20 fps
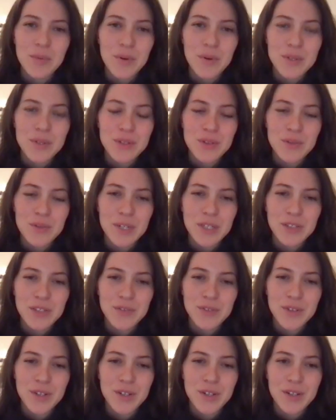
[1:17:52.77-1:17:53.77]
so much
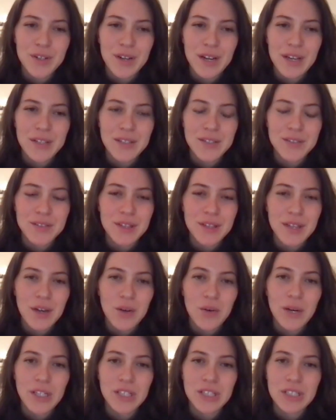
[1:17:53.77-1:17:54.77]
for answering that
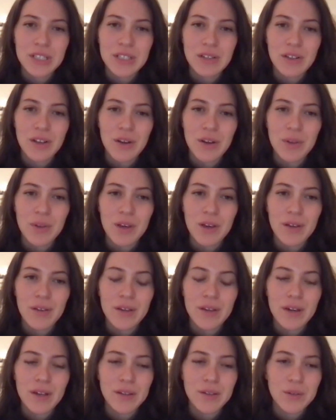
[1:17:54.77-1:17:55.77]
question, along with all the
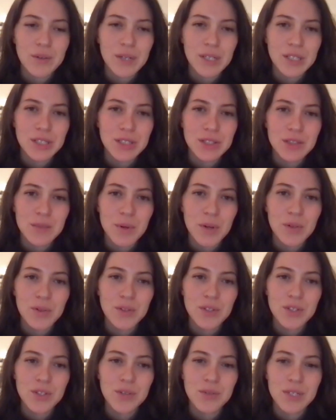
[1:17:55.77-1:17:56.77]
other questions
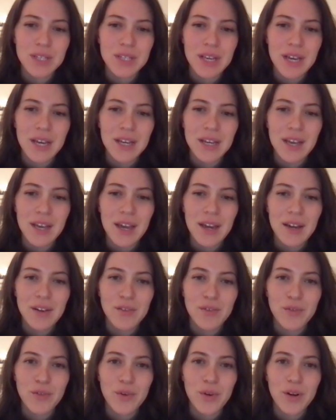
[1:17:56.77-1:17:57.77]
posed to you tonight,
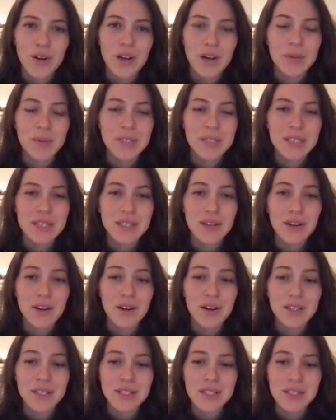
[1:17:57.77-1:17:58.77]
and for coming to this
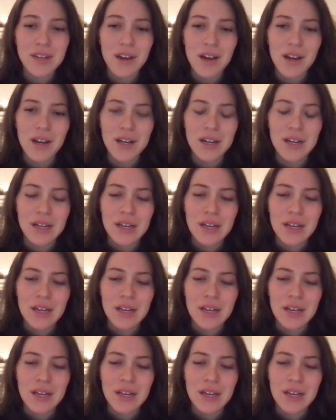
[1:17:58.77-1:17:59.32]
artist talk.